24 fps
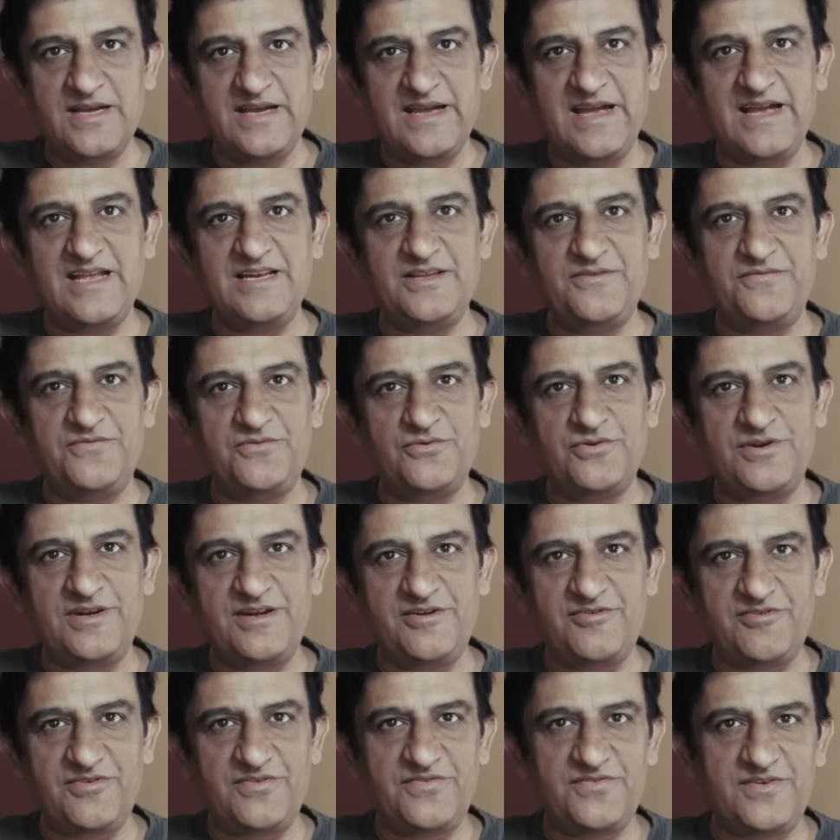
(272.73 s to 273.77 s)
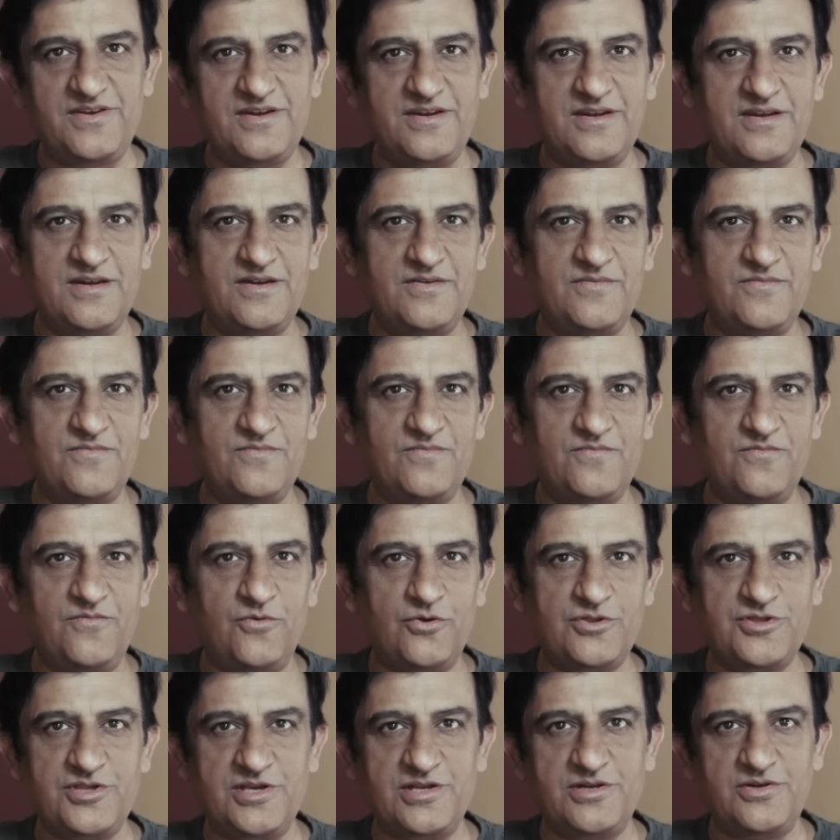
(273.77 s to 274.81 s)
and if you are interested in
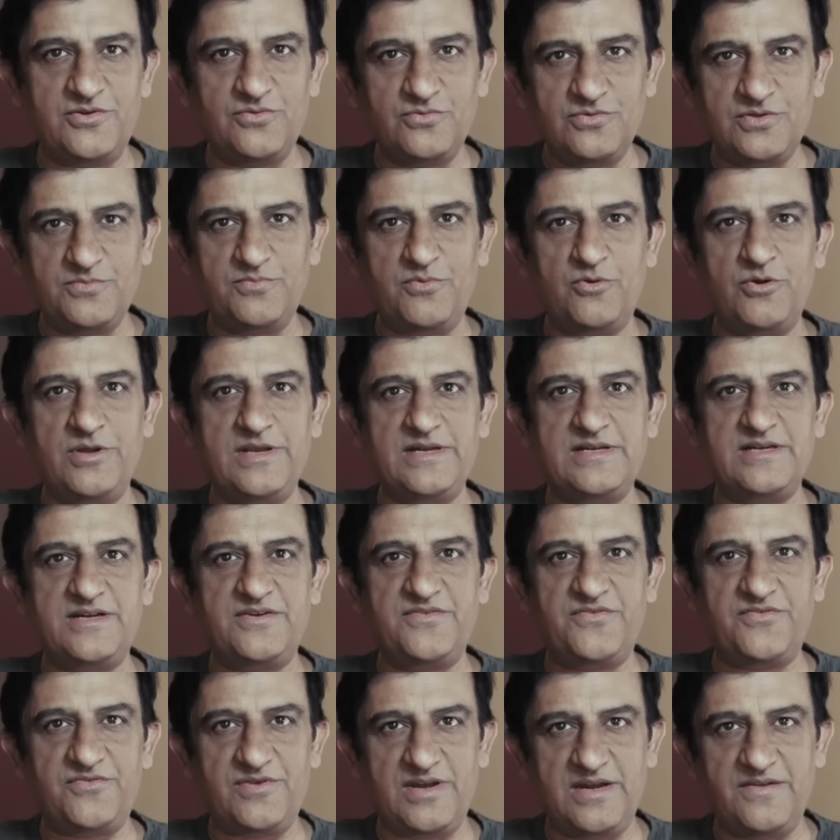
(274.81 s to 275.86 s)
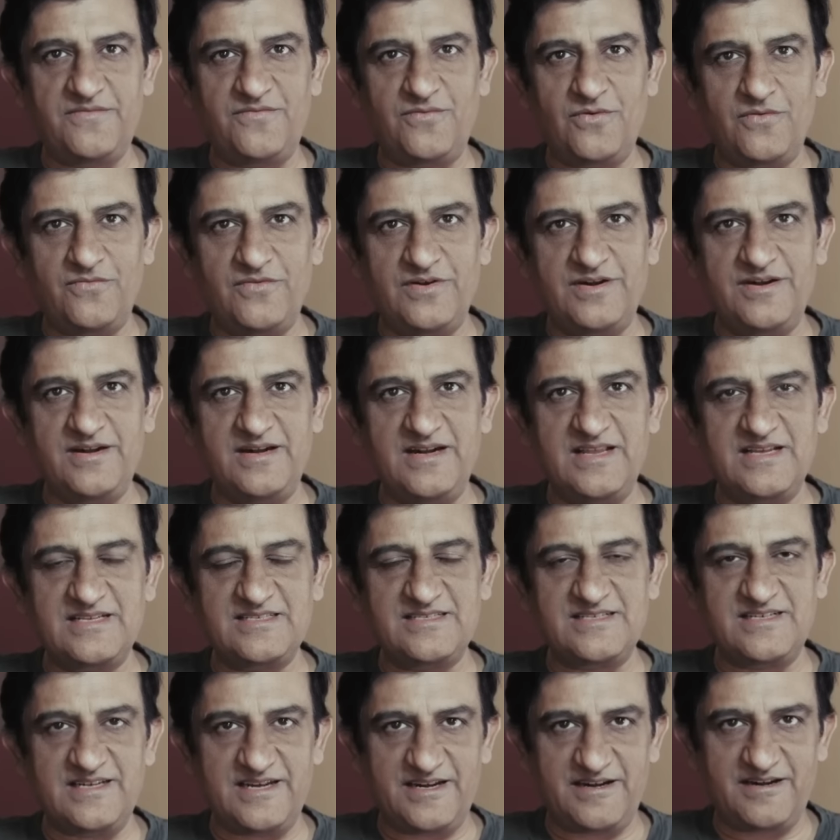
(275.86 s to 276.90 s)
watching to the point and straightforward
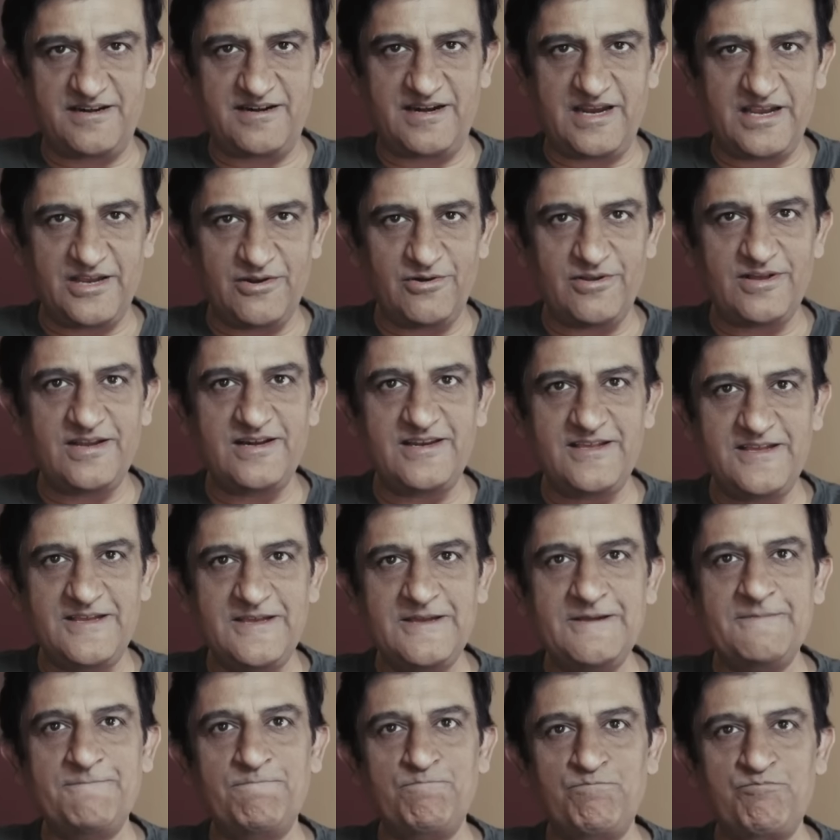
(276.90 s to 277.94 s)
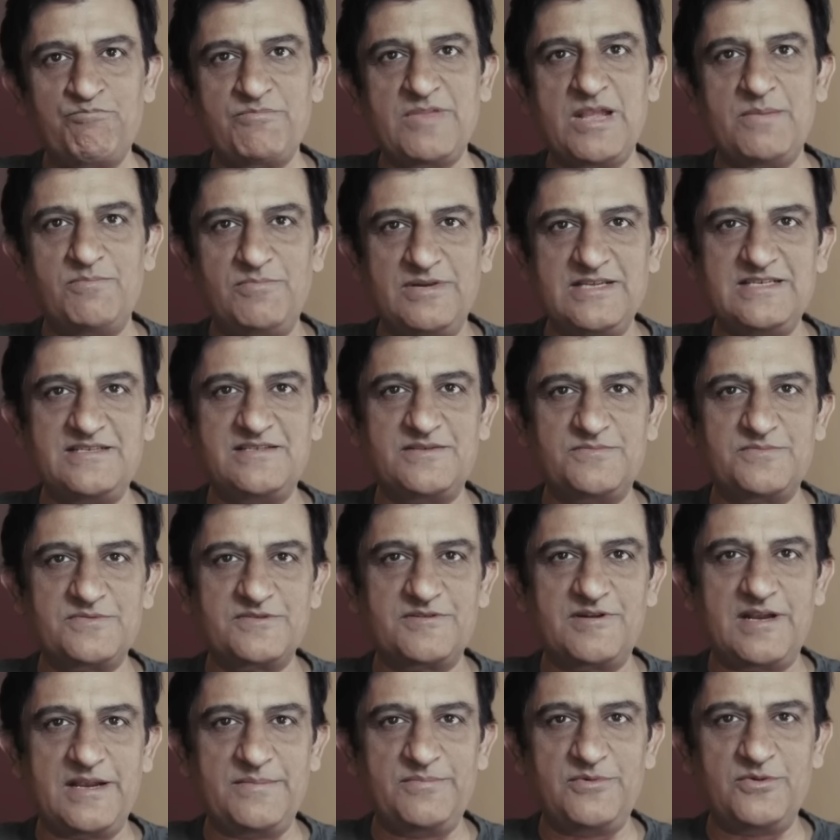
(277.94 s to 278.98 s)
readings regularly, please
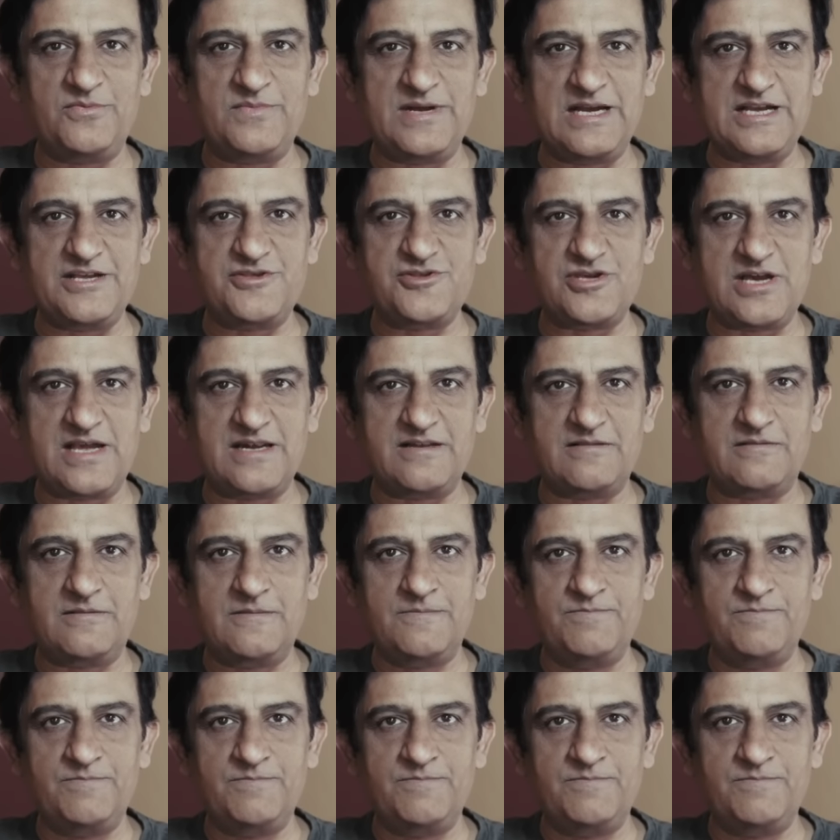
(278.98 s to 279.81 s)
subscribe to my channel.